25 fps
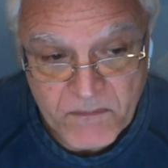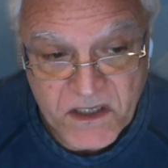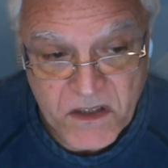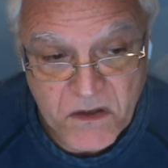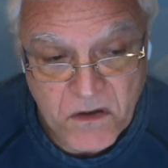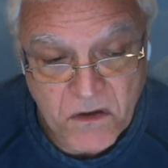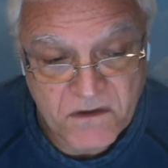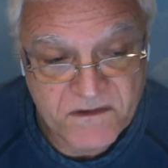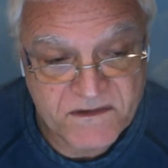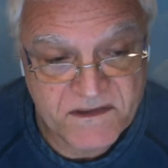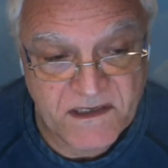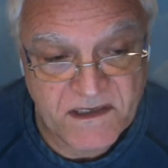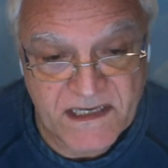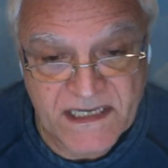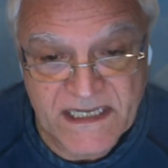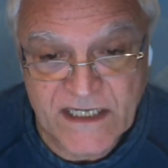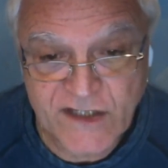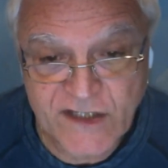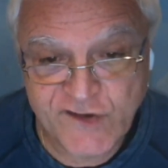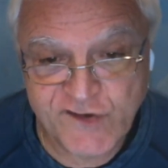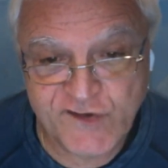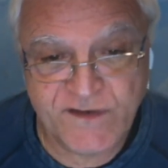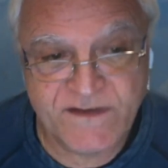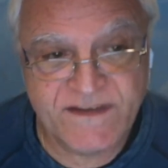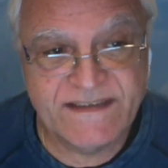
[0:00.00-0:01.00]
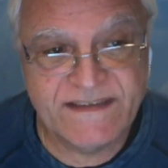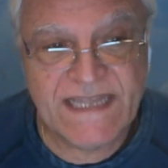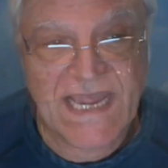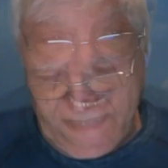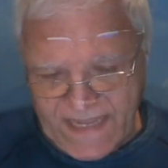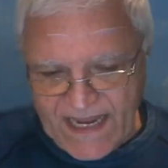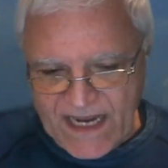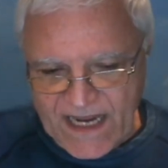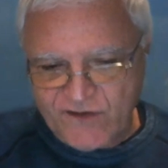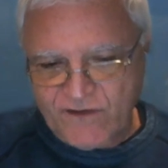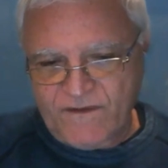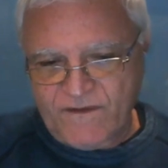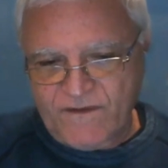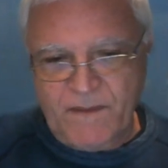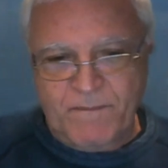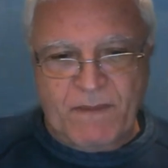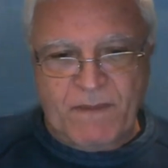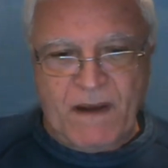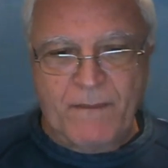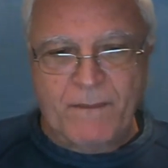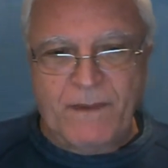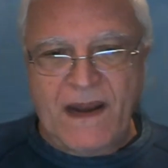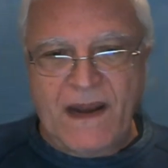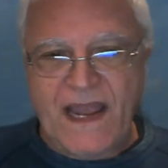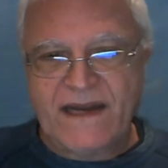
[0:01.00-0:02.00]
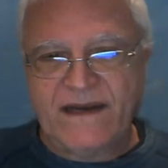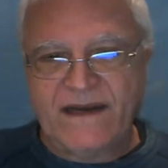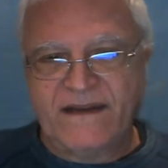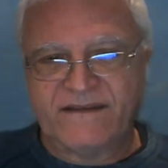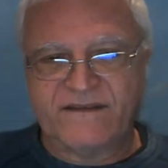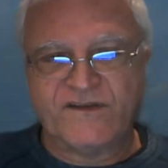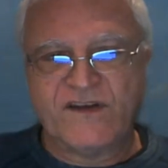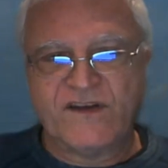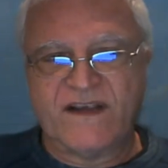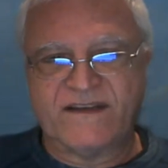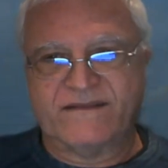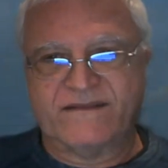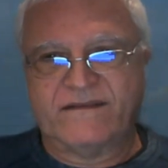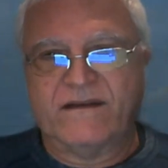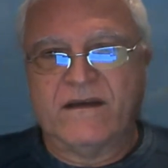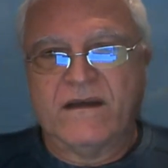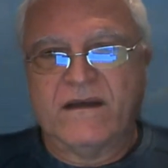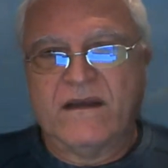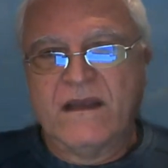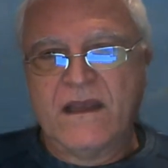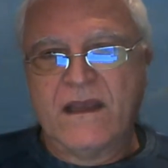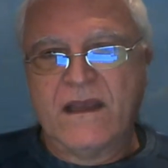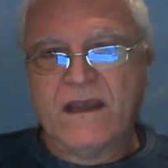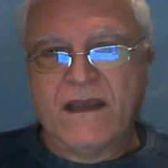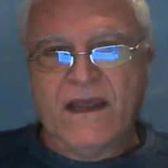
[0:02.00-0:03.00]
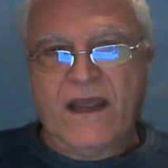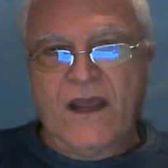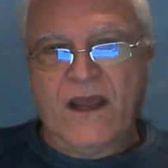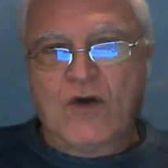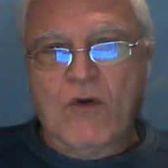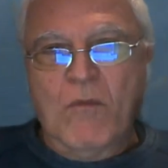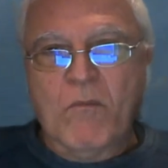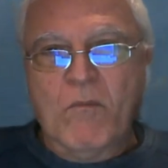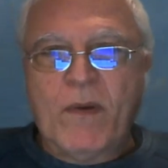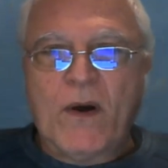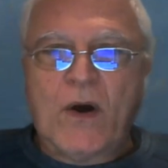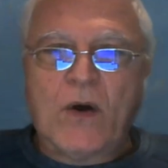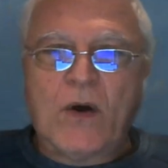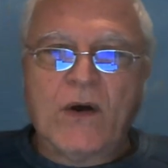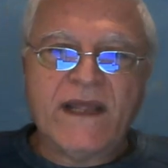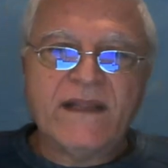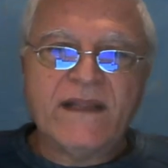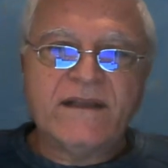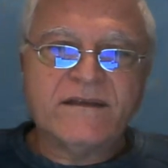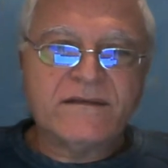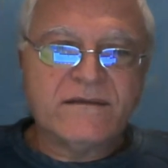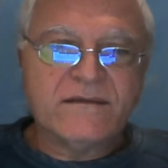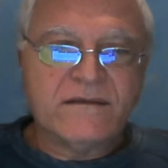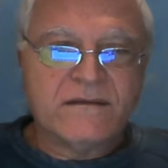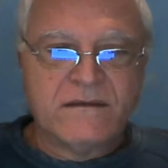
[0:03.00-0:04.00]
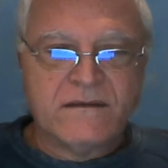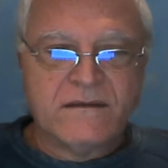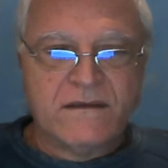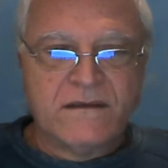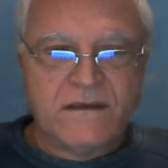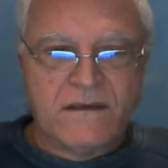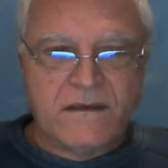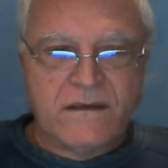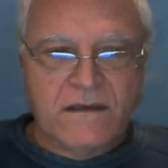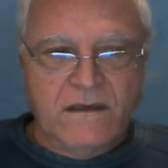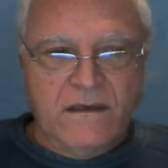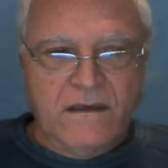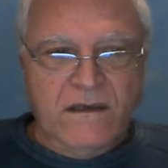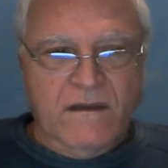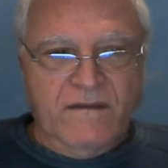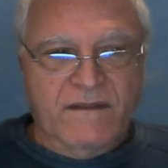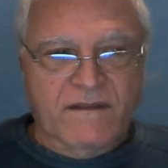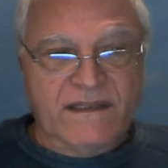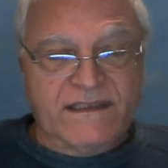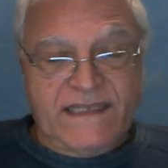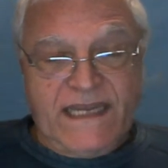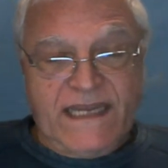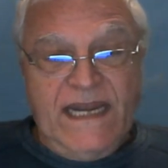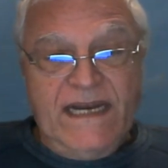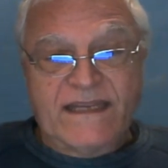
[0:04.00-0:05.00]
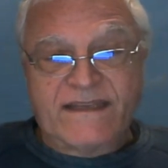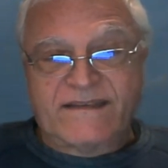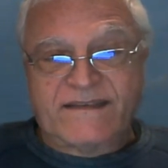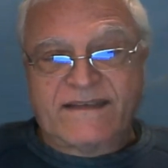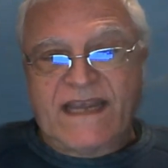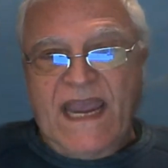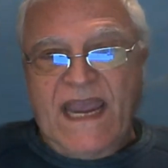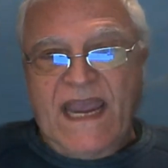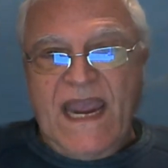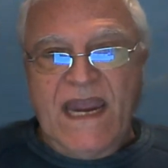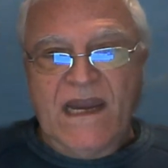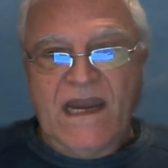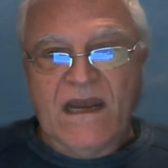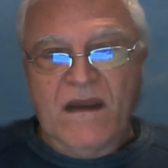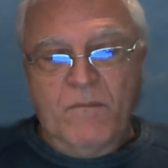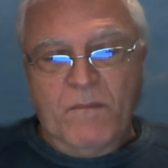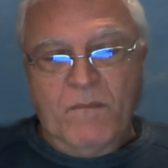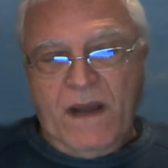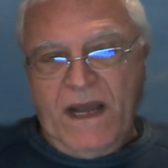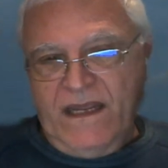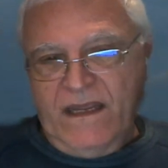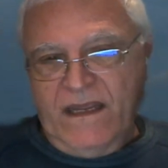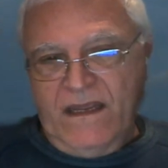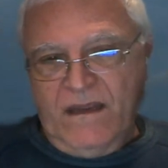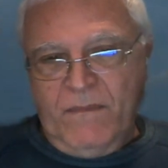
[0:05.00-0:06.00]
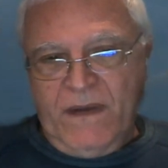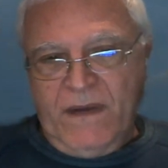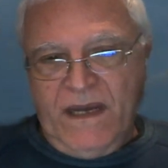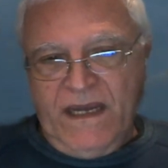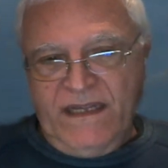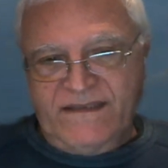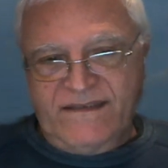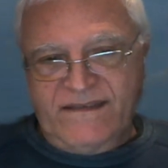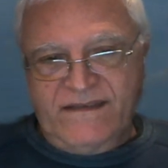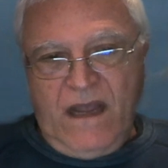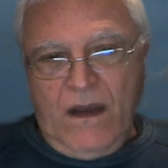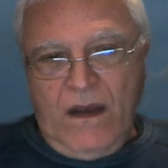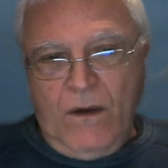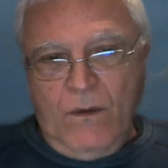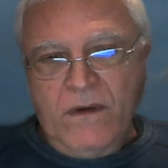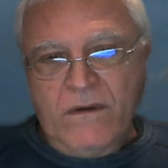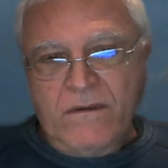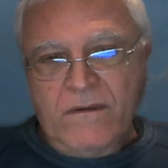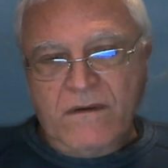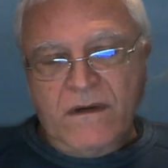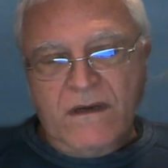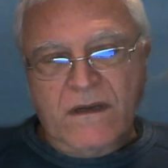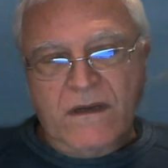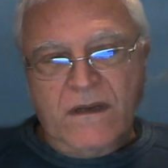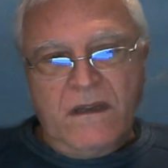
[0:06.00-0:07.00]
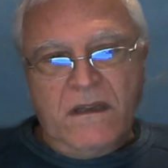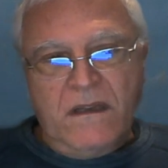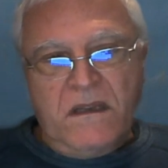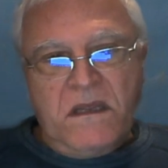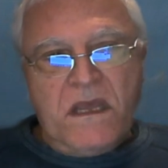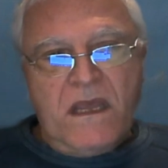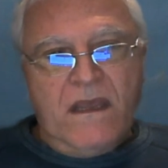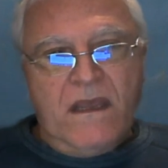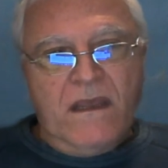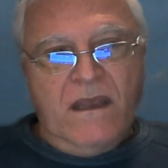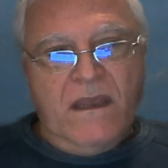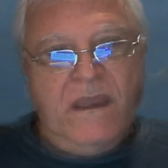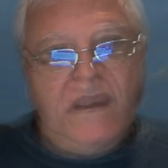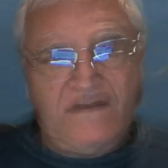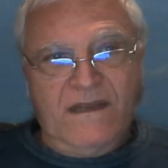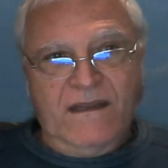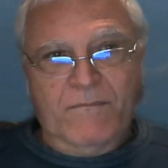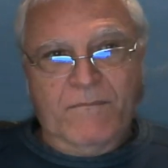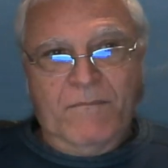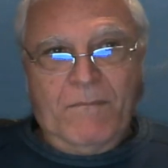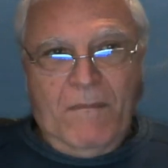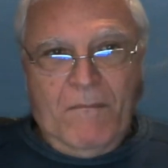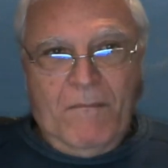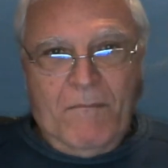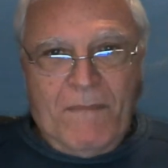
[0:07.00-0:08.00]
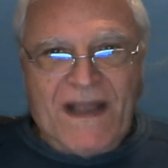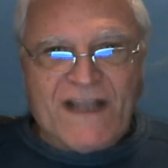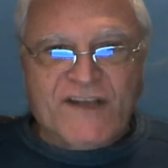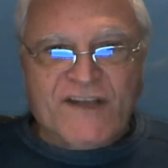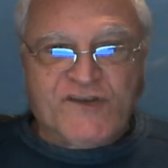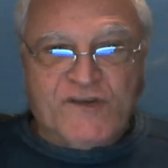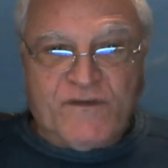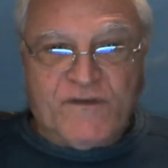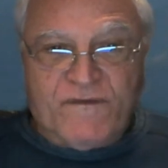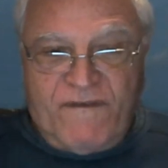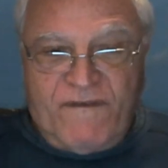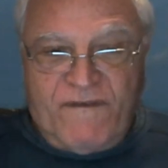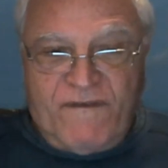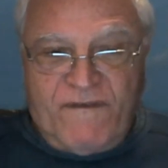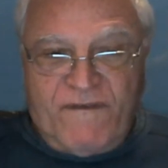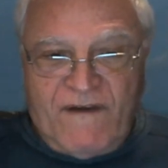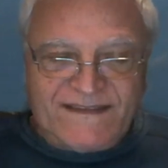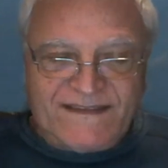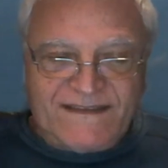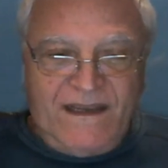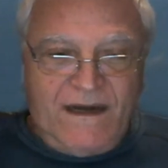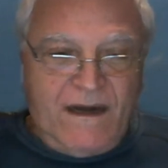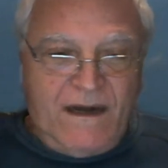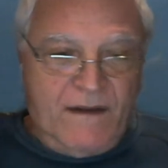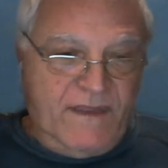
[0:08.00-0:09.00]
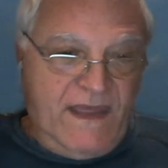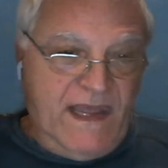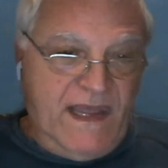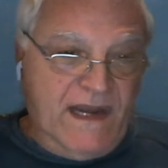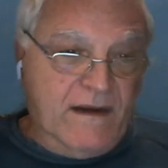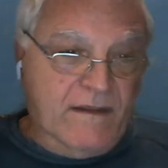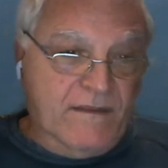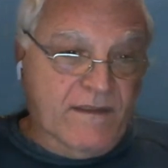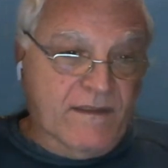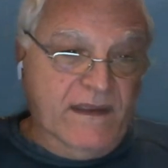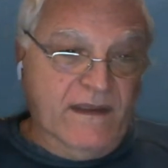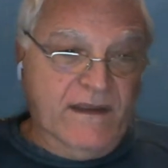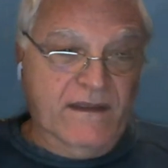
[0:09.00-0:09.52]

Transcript: because each stage of the pipeline is just a component that can scale by its own. It's much faster than